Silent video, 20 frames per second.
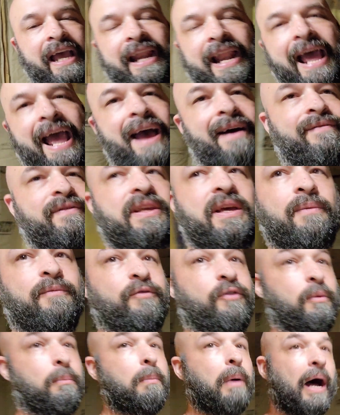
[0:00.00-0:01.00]
and have them
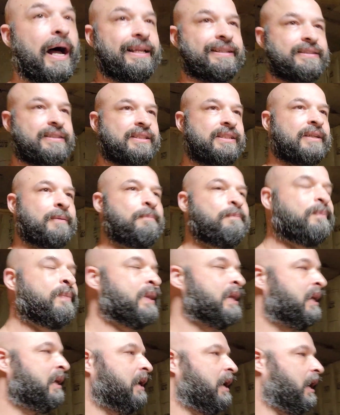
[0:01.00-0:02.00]
for months.
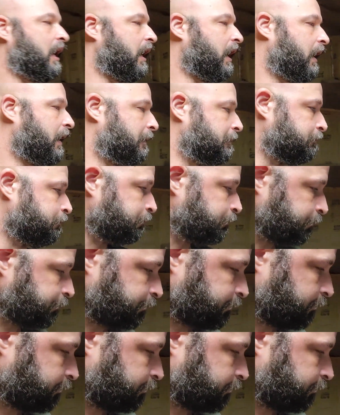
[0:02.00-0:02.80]
So